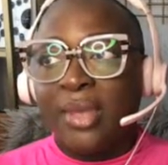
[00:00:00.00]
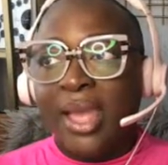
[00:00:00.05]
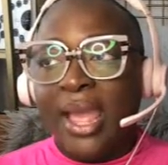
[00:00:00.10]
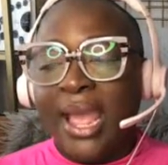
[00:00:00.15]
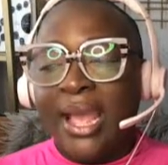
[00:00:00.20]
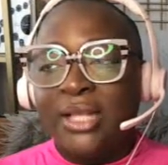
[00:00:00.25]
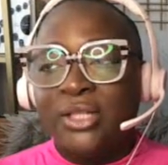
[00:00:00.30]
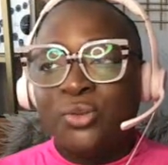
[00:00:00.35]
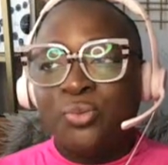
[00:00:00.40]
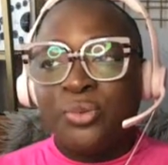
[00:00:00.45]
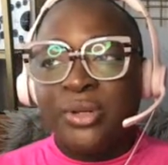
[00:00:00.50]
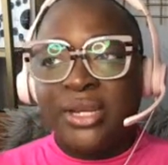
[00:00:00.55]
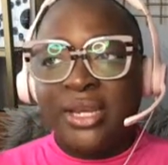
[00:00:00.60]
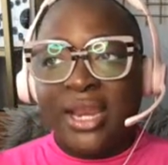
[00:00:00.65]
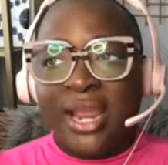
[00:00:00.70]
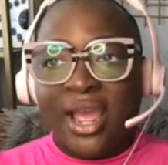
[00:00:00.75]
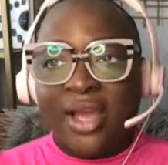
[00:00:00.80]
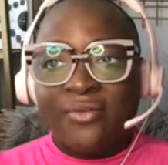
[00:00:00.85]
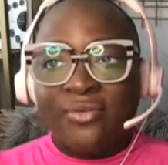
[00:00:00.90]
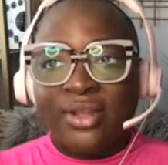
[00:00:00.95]
as we
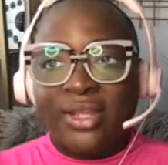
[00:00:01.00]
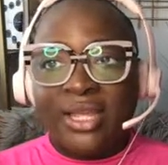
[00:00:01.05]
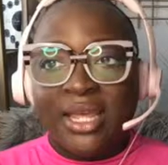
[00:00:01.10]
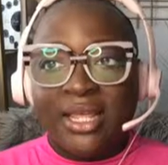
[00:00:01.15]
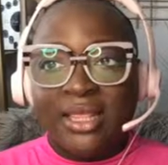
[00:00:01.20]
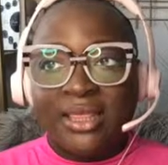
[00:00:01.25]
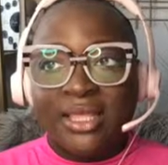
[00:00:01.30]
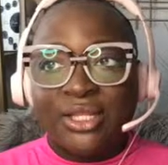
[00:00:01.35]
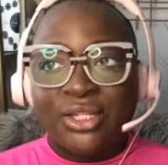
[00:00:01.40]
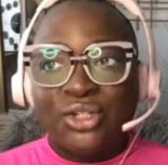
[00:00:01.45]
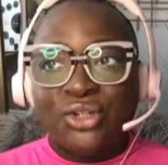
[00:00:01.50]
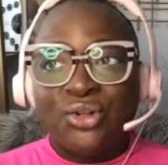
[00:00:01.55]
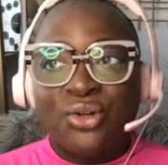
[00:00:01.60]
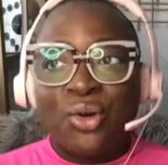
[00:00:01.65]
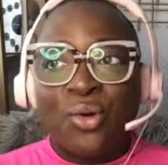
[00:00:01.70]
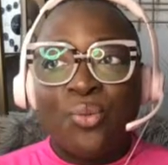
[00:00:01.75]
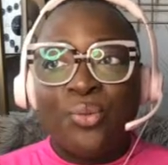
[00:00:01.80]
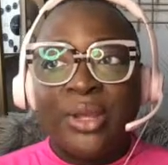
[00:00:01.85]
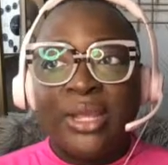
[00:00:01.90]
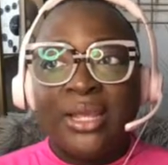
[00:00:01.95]
navigate this,
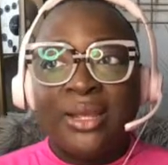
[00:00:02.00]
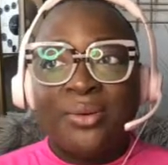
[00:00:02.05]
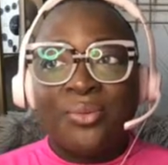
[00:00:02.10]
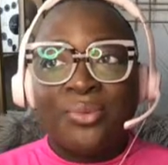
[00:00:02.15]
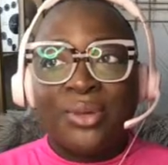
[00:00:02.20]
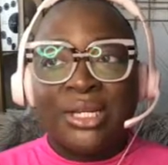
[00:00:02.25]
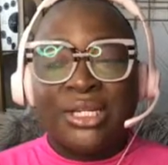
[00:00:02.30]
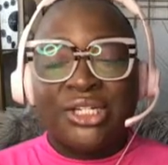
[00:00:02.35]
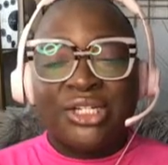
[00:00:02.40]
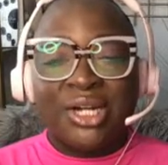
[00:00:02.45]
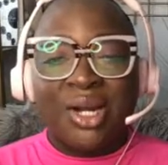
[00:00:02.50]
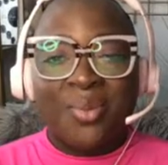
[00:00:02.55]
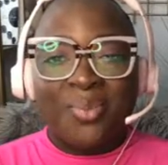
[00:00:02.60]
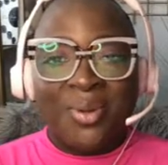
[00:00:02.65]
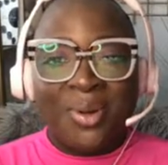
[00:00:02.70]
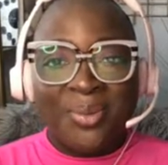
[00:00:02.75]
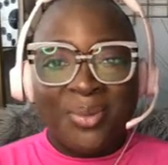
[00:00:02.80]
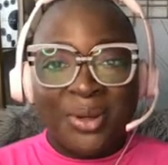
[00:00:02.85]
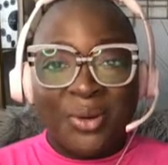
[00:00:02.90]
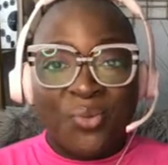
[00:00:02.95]
we jump
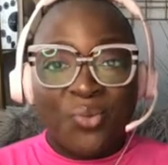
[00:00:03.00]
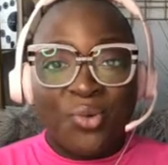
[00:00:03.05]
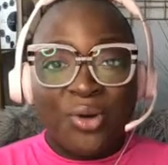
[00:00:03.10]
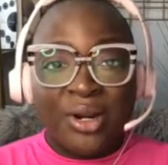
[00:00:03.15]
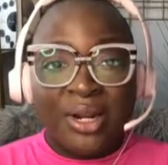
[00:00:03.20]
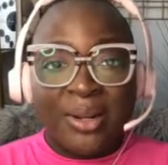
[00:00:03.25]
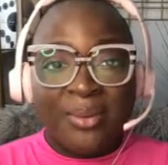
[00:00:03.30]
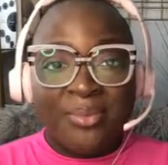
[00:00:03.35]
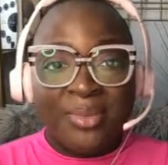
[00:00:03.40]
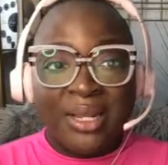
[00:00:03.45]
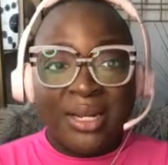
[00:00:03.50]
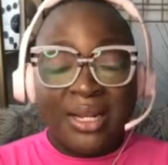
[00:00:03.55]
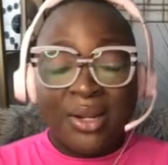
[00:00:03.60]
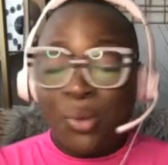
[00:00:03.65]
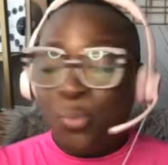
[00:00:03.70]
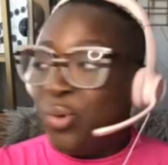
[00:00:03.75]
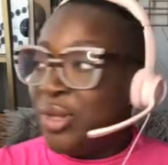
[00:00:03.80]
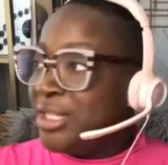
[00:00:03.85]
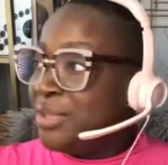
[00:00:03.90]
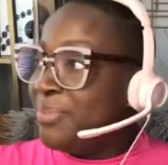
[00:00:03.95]
up and want to meet,
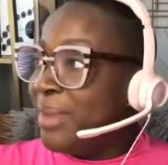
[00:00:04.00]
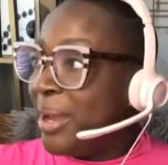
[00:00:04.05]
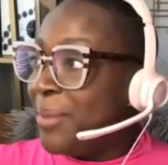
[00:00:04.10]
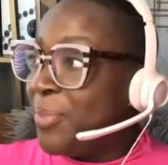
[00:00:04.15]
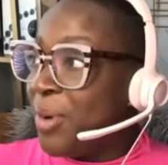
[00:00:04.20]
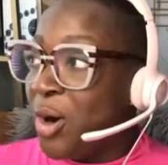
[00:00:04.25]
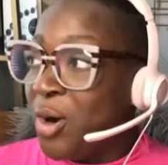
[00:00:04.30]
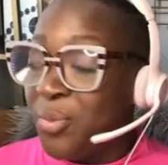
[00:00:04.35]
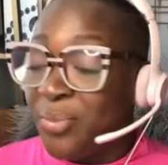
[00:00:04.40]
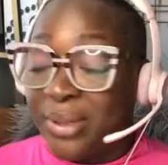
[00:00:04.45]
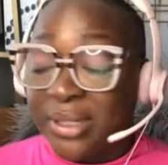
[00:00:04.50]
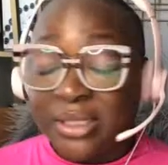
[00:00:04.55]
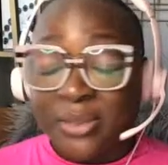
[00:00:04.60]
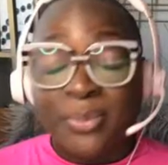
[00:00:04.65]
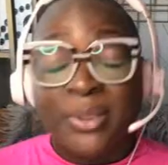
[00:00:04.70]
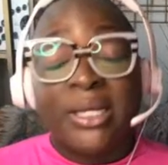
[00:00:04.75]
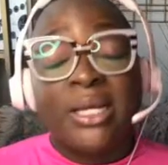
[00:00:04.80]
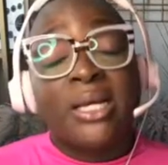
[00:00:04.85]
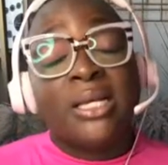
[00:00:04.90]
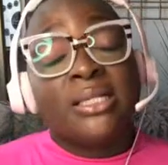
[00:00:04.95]
what's my purpose?
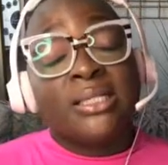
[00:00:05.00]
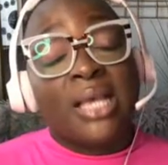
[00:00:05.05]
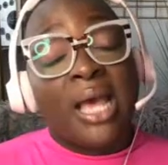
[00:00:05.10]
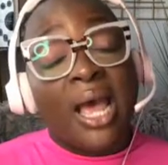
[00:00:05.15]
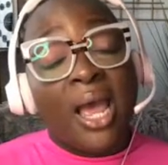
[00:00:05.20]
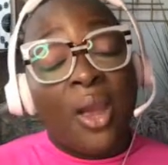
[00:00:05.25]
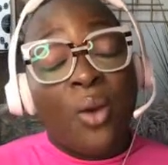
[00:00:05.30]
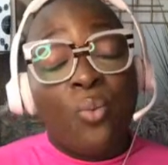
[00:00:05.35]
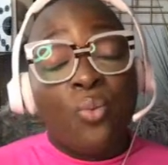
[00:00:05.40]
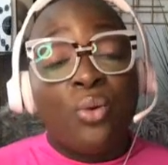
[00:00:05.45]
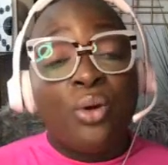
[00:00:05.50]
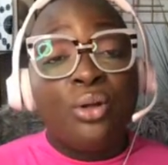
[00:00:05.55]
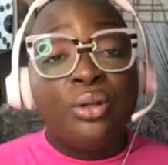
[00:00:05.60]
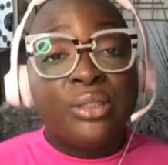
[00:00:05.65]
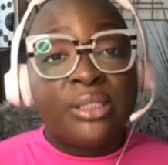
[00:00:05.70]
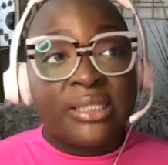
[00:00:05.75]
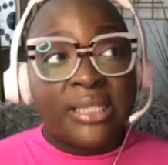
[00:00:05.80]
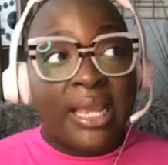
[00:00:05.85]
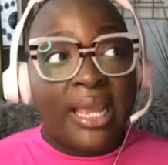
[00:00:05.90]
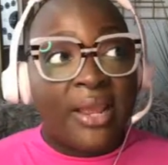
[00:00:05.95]
Because I will
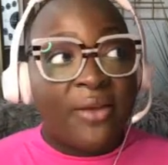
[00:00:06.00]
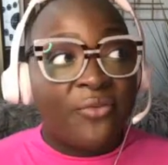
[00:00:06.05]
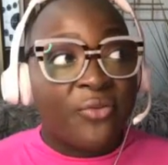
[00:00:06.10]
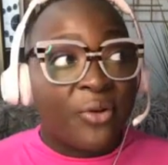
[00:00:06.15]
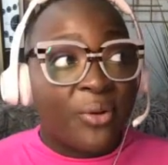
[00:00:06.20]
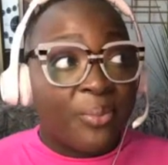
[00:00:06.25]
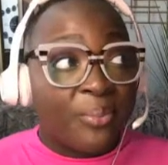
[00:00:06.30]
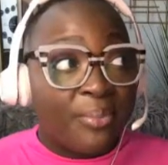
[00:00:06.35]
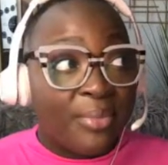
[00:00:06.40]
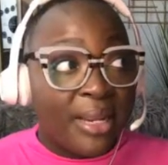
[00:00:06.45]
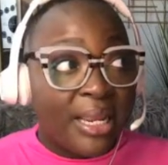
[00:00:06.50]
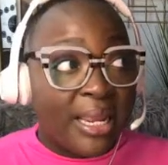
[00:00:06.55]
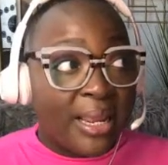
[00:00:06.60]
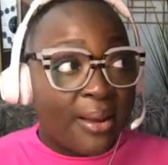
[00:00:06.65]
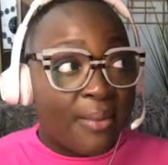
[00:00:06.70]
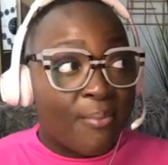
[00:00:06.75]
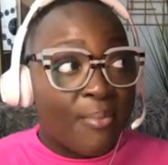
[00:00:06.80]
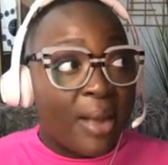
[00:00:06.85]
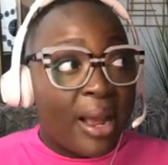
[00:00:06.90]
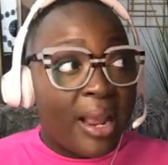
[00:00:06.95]
say, for
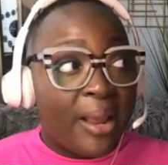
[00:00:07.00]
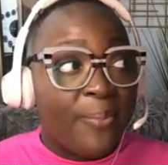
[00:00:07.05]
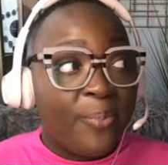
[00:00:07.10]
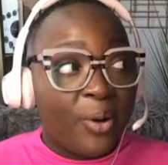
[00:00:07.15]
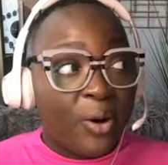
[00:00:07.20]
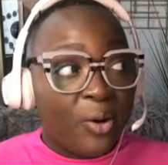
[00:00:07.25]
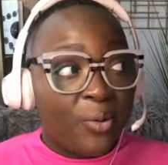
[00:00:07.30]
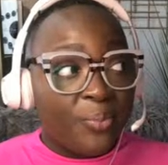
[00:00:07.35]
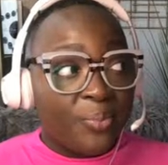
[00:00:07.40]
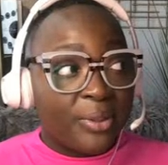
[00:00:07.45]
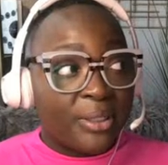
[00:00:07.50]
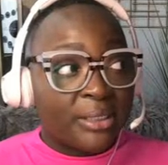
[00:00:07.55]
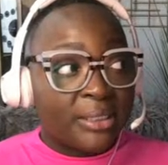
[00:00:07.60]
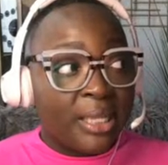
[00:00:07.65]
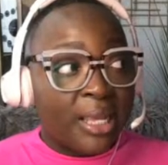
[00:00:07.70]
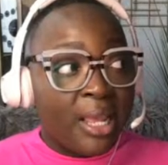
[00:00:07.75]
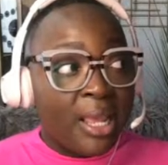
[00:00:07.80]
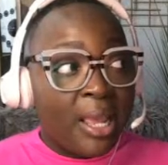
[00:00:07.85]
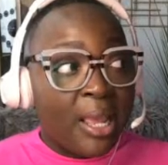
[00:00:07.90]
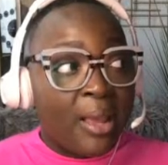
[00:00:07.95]
me, my purpose
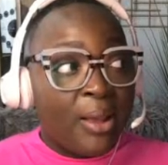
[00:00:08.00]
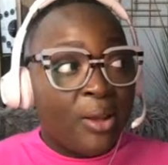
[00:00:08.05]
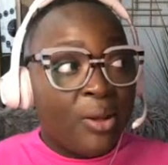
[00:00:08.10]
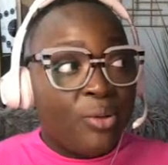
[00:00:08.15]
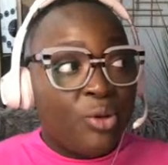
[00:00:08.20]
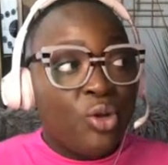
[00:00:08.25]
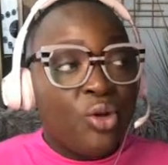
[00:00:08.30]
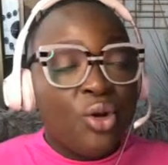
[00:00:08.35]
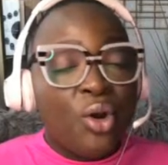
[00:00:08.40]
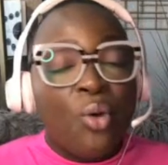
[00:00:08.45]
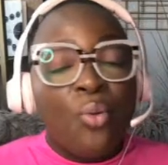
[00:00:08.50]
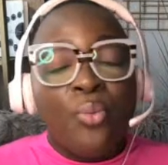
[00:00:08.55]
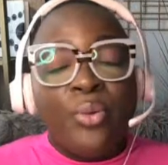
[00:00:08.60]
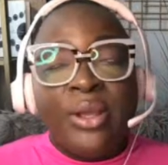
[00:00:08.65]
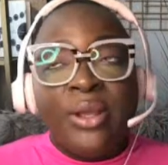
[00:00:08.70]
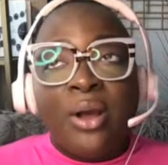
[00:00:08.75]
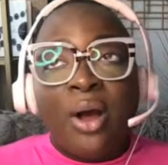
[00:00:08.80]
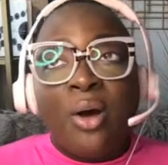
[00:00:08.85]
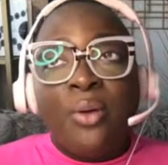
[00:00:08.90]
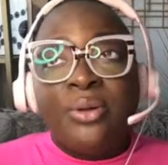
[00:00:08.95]

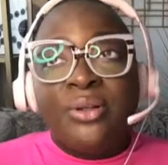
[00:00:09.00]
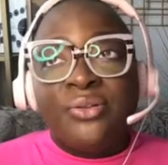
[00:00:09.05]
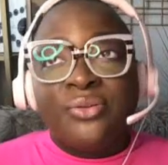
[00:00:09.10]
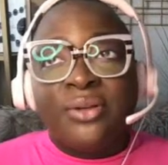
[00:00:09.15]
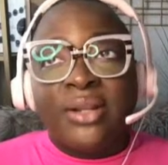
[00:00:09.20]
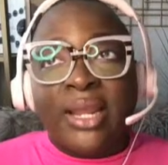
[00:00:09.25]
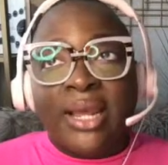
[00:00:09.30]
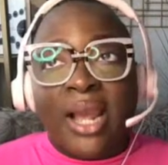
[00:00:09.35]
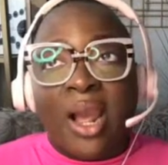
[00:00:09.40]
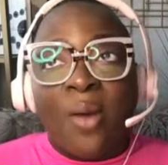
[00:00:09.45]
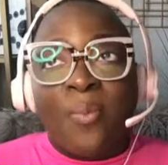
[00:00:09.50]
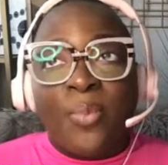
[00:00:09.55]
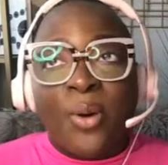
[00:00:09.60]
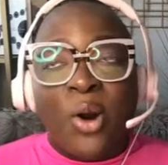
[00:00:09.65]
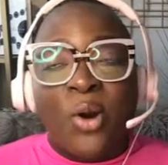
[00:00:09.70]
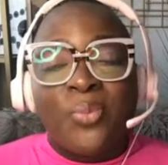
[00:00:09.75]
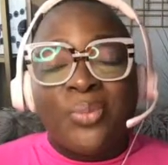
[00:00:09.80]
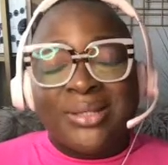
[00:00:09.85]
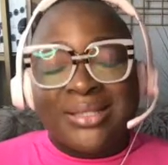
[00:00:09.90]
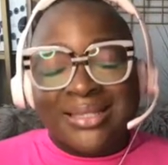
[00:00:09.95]
we always feel like our
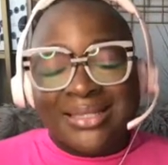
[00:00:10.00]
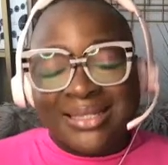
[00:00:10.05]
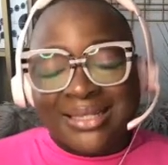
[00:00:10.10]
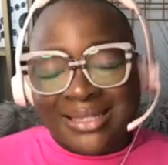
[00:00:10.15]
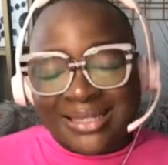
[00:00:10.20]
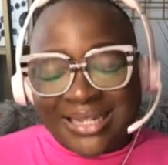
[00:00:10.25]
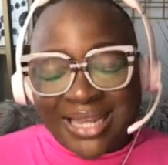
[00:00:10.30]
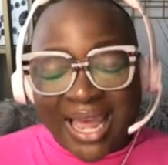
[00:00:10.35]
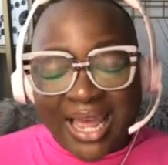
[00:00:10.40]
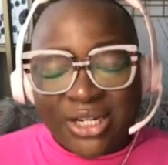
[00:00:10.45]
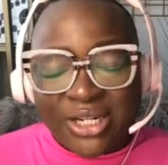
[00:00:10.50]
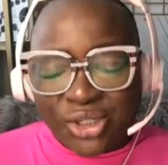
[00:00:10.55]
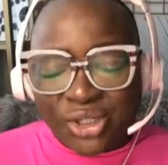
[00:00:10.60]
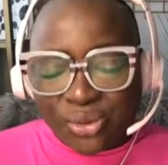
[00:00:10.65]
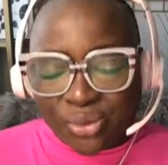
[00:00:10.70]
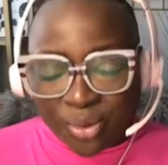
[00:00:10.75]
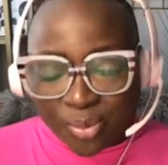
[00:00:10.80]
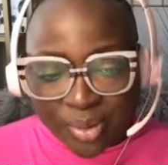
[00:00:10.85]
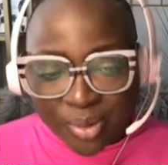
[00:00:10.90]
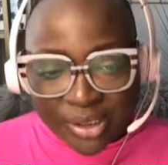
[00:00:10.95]
purpose is attached
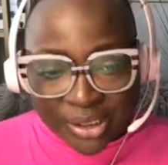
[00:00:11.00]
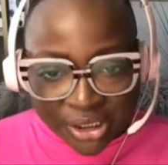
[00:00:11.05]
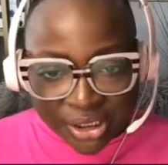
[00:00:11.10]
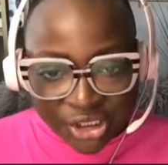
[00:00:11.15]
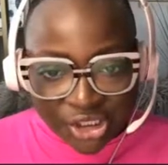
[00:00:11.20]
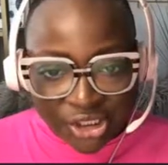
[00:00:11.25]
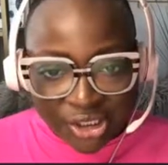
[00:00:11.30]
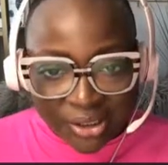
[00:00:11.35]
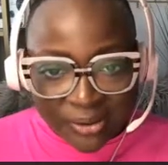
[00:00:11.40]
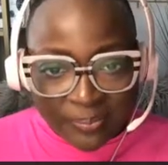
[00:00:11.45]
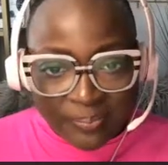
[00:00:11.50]
to a position.